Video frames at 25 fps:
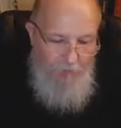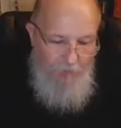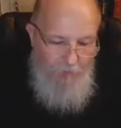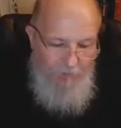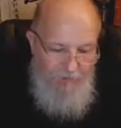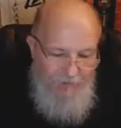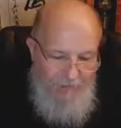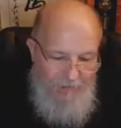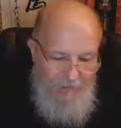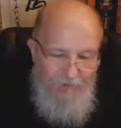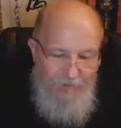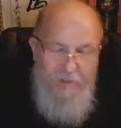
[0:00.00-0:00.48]

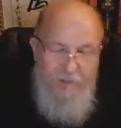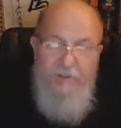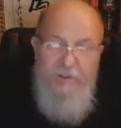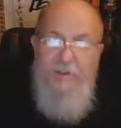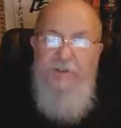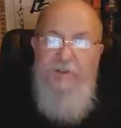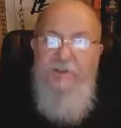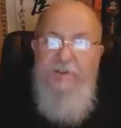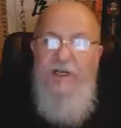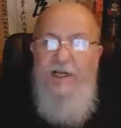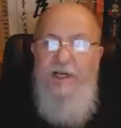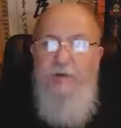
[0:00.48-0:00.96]
which has the
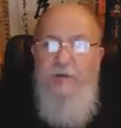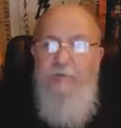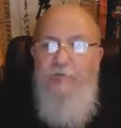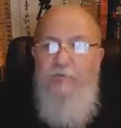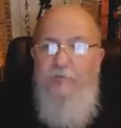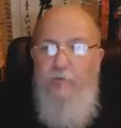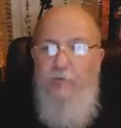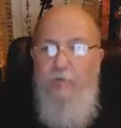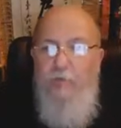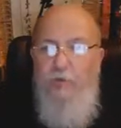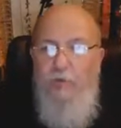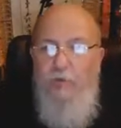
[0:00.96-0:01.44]
same
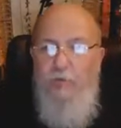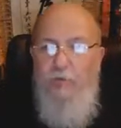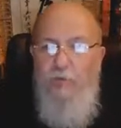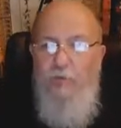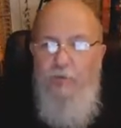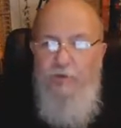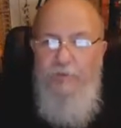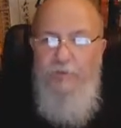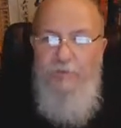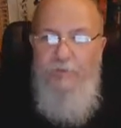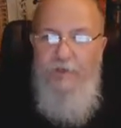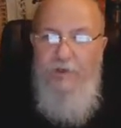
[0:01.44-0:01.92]
form
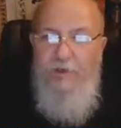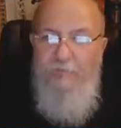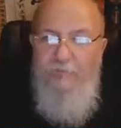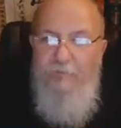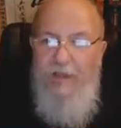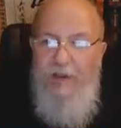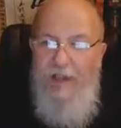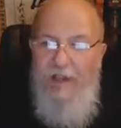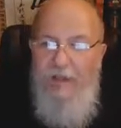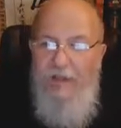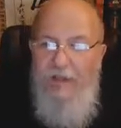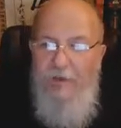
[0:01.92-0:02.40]
would be a
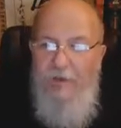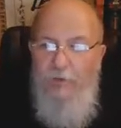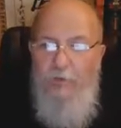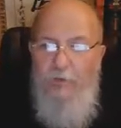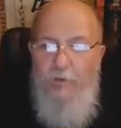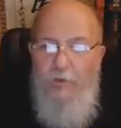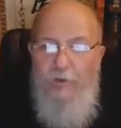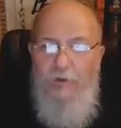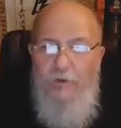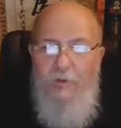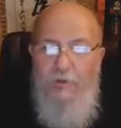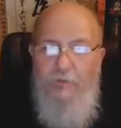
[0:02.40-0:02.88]
valid
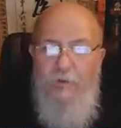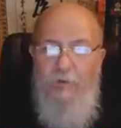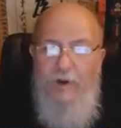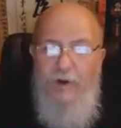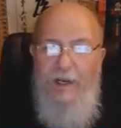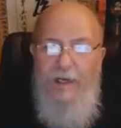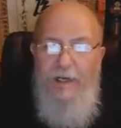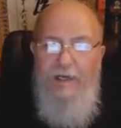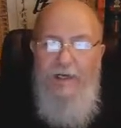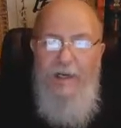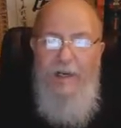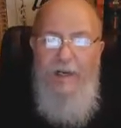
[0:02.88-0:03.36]
one,
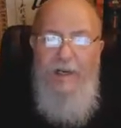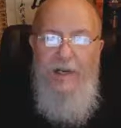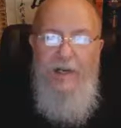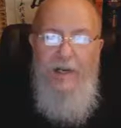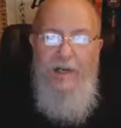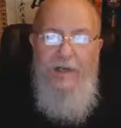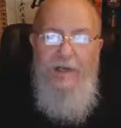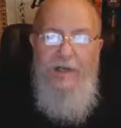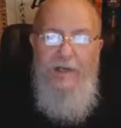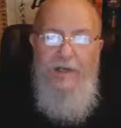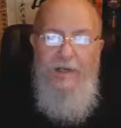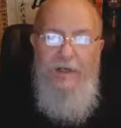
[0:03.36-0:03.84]
right?
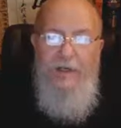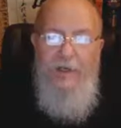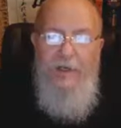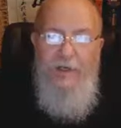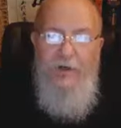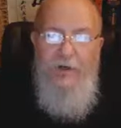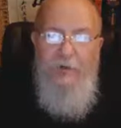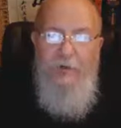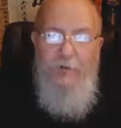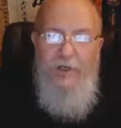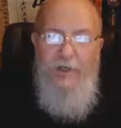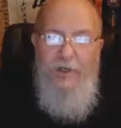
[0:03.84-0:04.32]
And
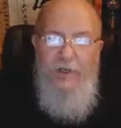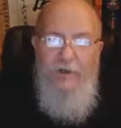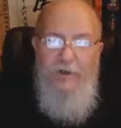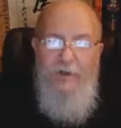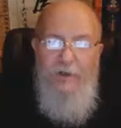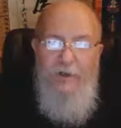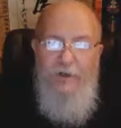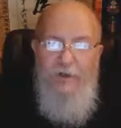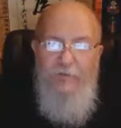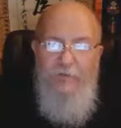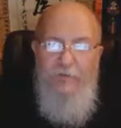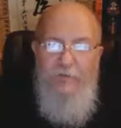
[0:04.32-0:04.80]
here we can
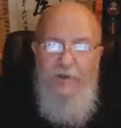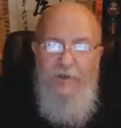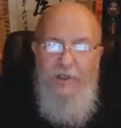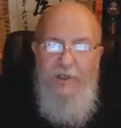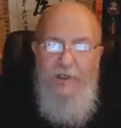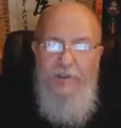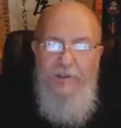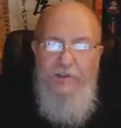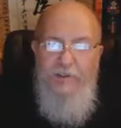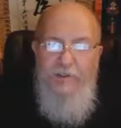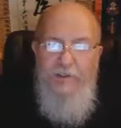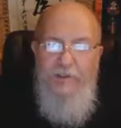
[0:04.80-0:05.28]
think of
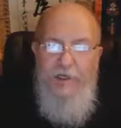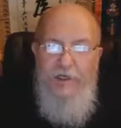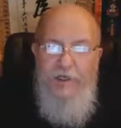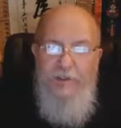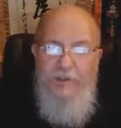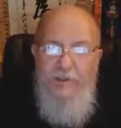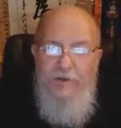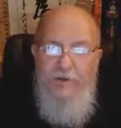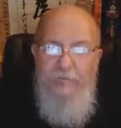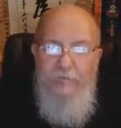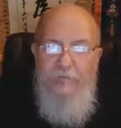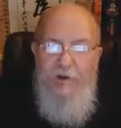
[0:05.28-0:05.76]
these
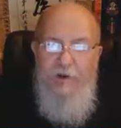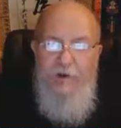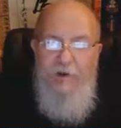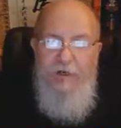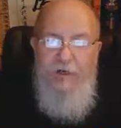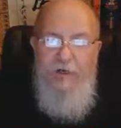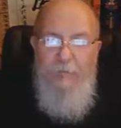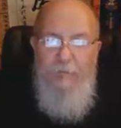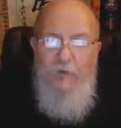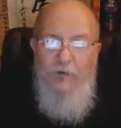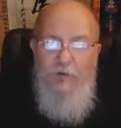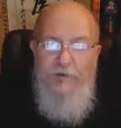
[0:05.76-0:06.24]
as our
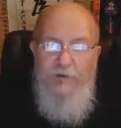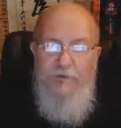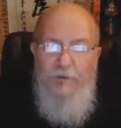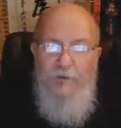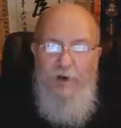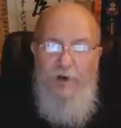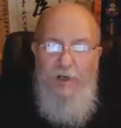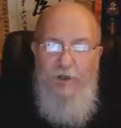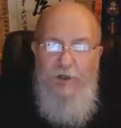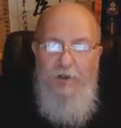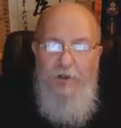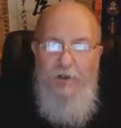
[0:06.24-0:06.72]
variables,
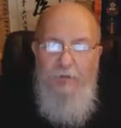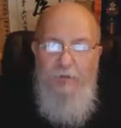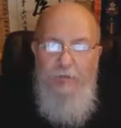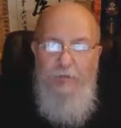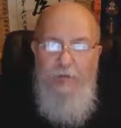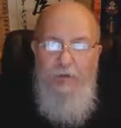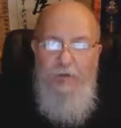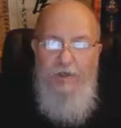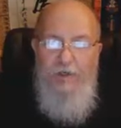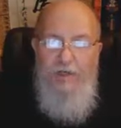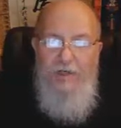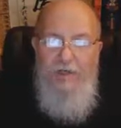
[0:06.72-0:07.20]
right? You can
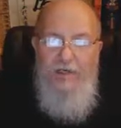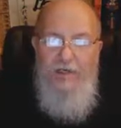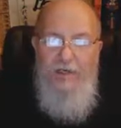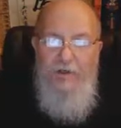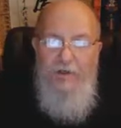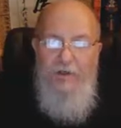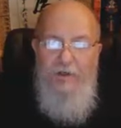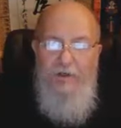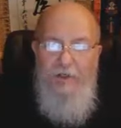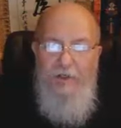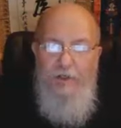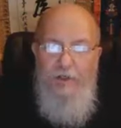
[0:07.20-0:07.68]
put
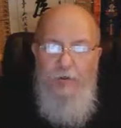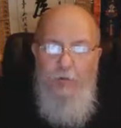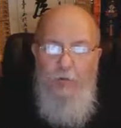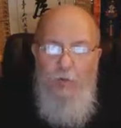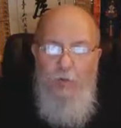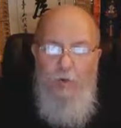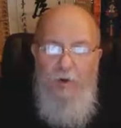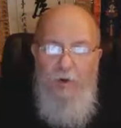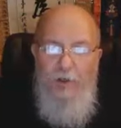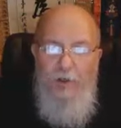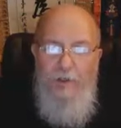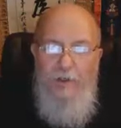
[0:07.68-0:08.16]
anything you
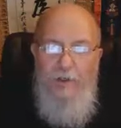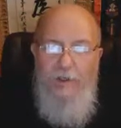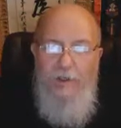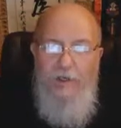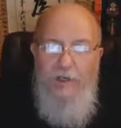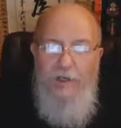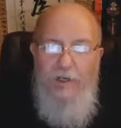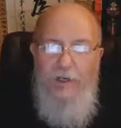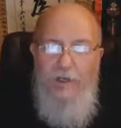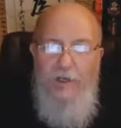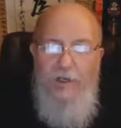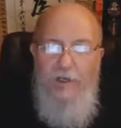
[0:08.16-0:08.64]
want
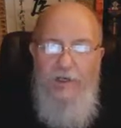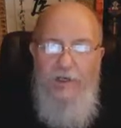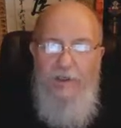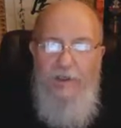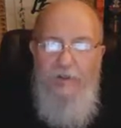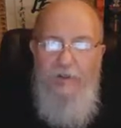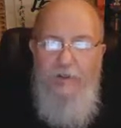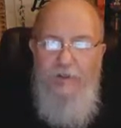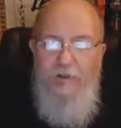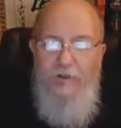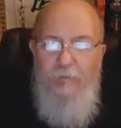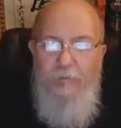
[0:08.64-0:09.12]

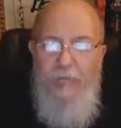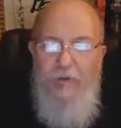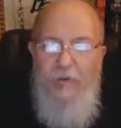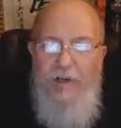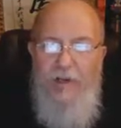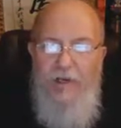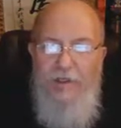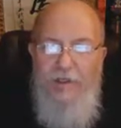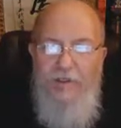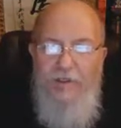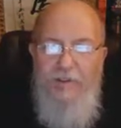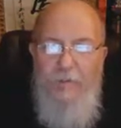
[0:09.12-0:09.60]
into the
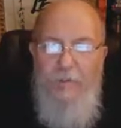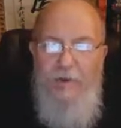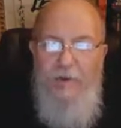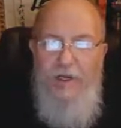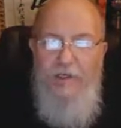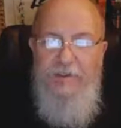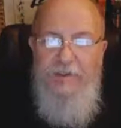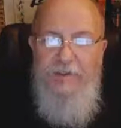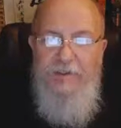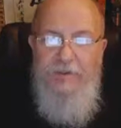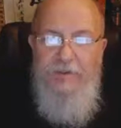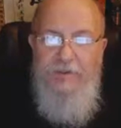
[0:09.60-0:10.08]
blank
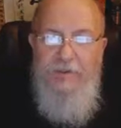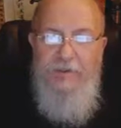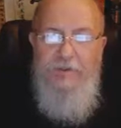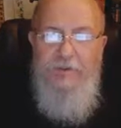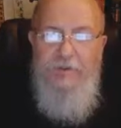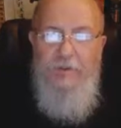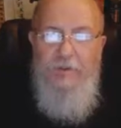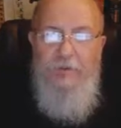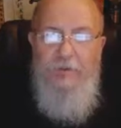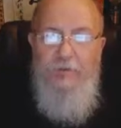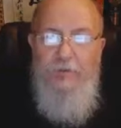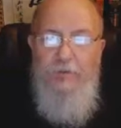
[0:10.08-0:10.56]
spaces as
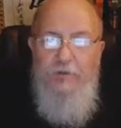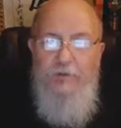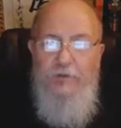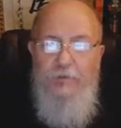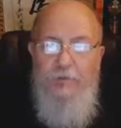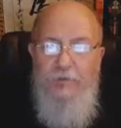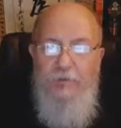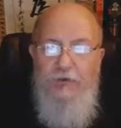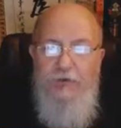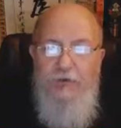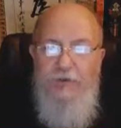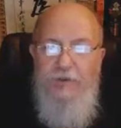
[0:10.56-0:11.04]
long as you
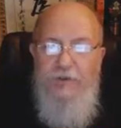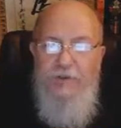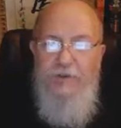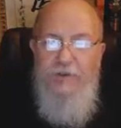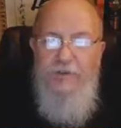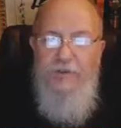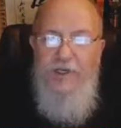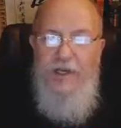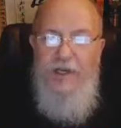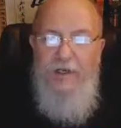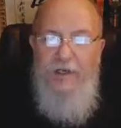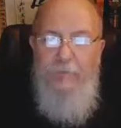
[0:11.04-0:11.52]
put the
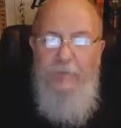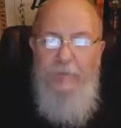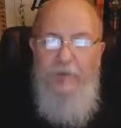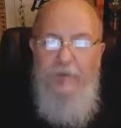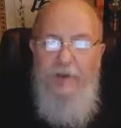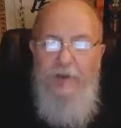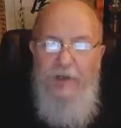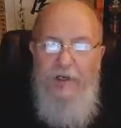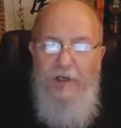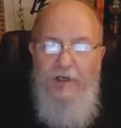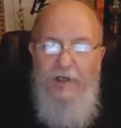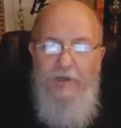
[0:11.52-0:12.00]
same
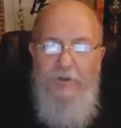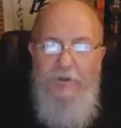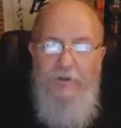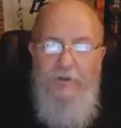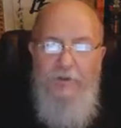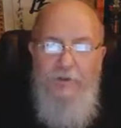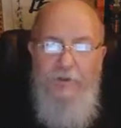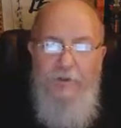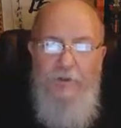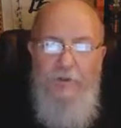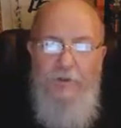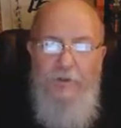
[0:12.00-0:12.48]
things.